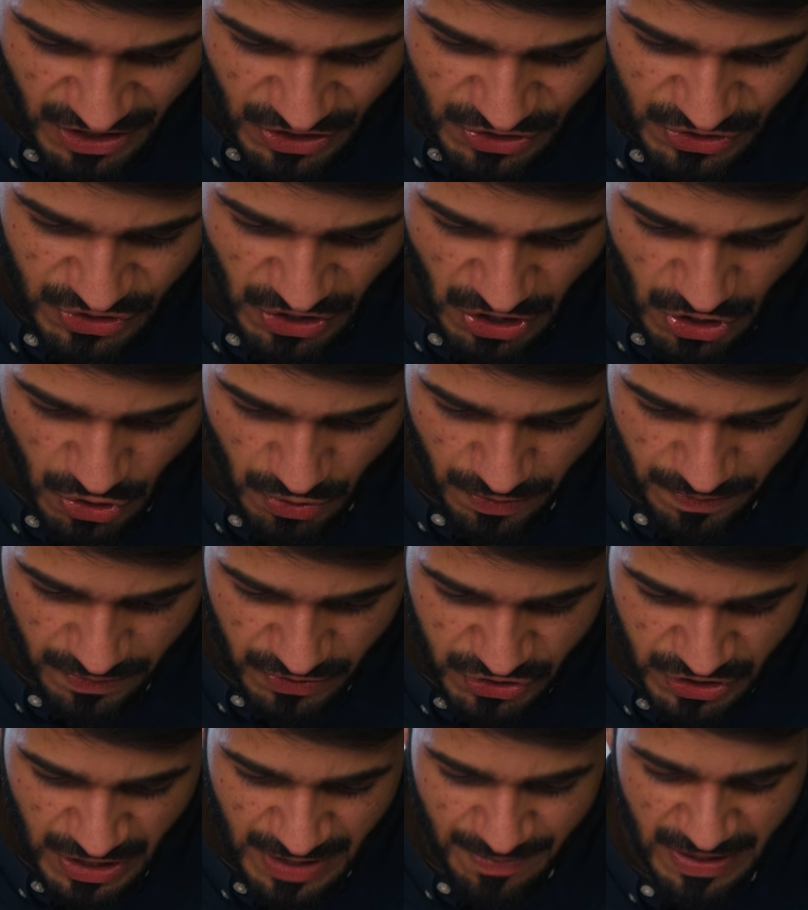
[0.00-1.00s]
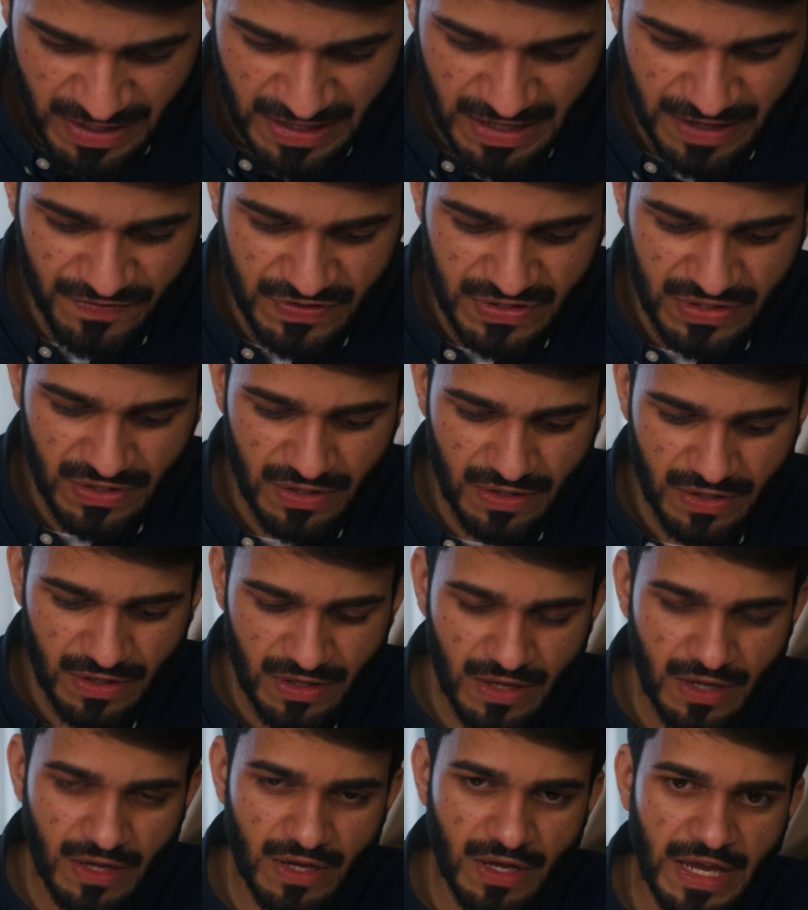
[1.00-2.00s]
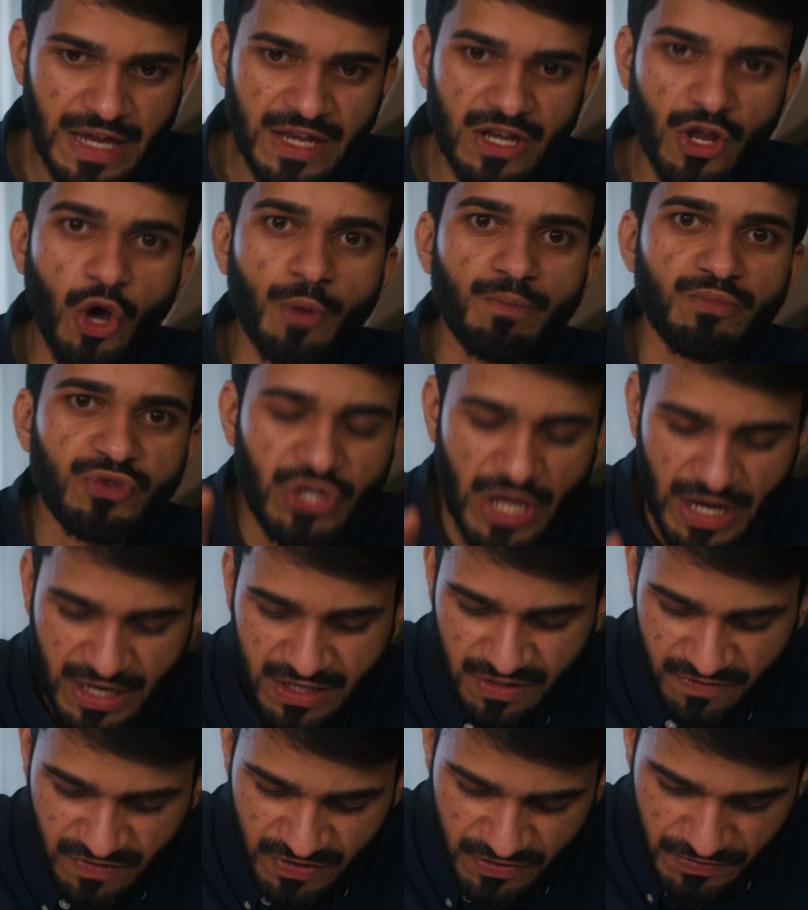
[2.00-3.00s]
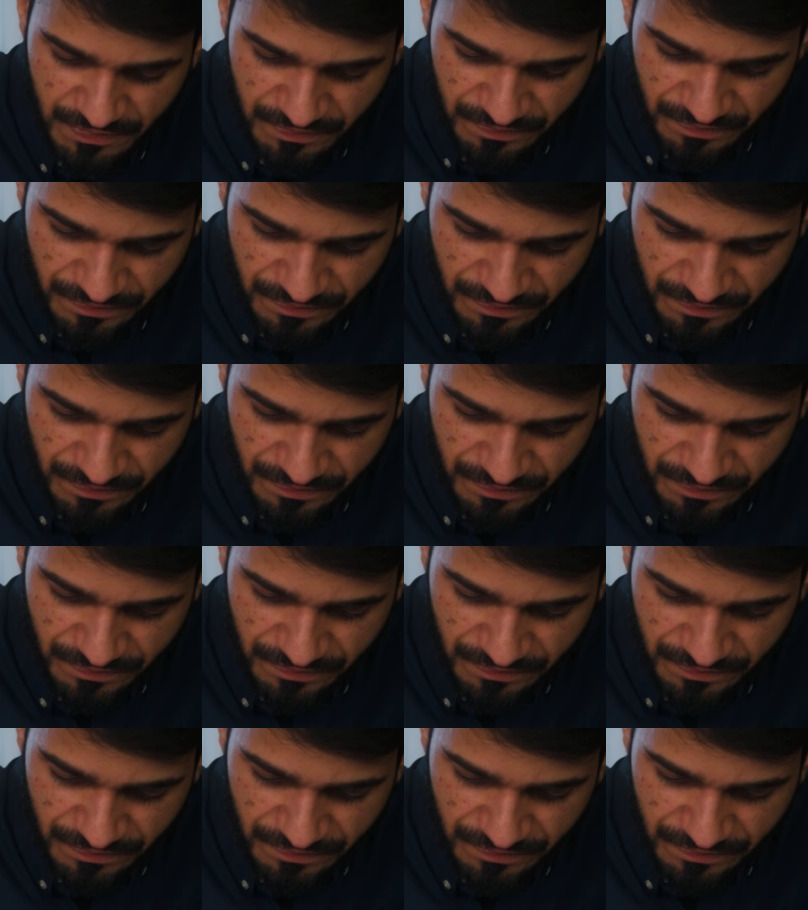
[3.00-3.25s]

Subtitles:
So she believes in objectivism.